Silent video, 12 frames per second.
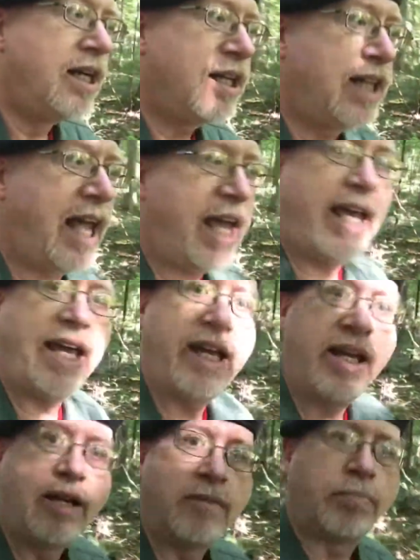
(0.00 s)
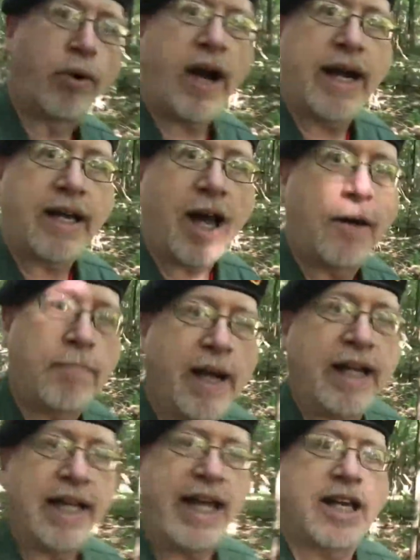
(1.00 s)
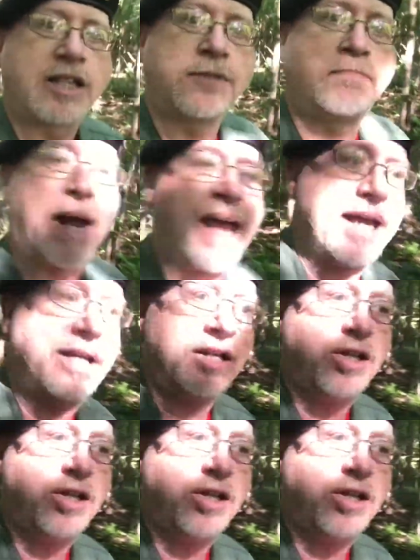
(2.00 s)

they break up and they expand